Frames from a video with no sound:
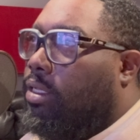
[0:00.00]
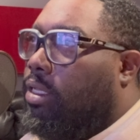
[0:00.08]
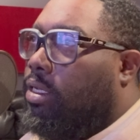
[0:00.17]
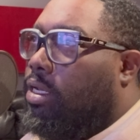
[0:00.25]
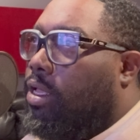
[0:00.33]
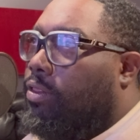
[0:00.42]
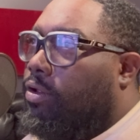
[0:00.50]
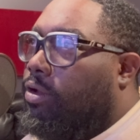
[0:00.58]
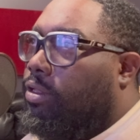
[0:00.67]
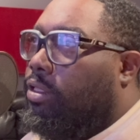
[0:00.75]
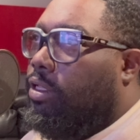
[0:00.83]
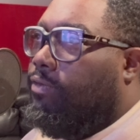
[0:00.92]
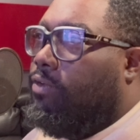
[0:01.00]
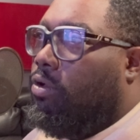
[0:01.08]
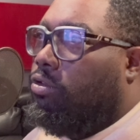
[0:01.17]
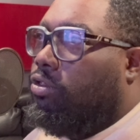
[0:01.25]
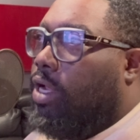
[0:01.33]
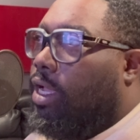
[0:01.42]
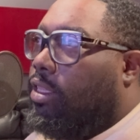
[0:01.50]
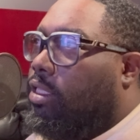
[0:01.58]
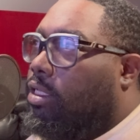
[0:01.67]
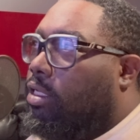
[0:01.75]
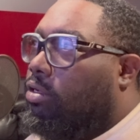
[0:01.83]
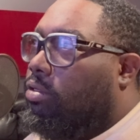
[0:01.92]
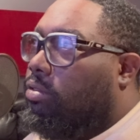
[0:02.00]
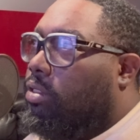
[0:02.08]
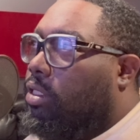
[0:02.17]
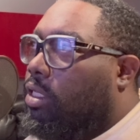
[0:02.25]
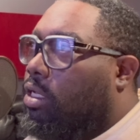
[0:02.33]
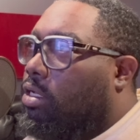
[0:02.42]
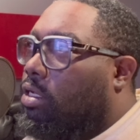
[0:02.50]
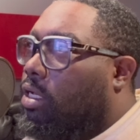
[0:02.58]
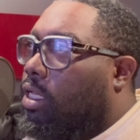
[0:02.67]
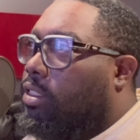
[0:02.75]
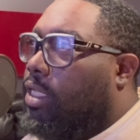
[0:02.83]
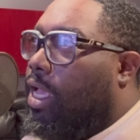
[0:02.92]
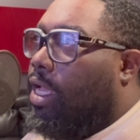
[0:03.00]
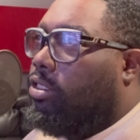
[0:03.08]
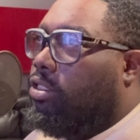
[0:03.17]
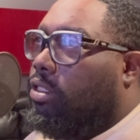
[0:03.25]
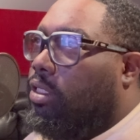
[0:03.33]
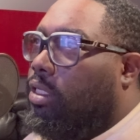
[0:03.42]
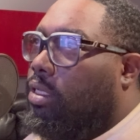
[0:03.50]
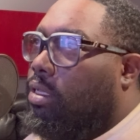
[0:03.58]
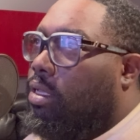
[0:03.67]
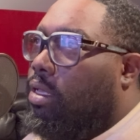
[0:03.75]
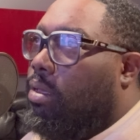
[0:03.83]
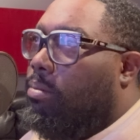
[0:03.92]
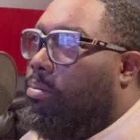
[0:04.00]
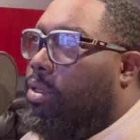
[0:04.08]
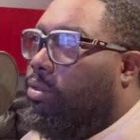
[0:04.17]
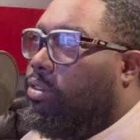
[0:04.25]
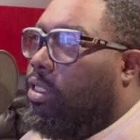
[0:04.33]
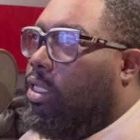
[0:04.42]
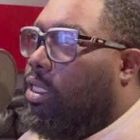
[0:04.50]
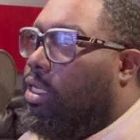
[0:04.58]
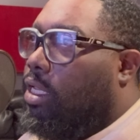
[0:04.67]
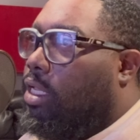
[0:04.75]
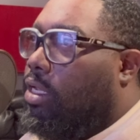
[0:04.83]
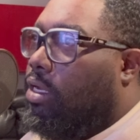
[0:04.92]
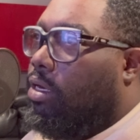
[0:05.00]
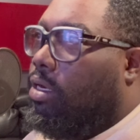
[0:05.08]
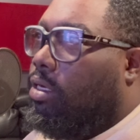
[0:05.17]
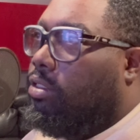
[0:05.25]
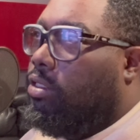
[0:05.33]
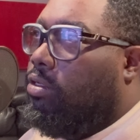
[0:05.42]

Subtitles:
another lead vocal track. The hook is actually built in here. So you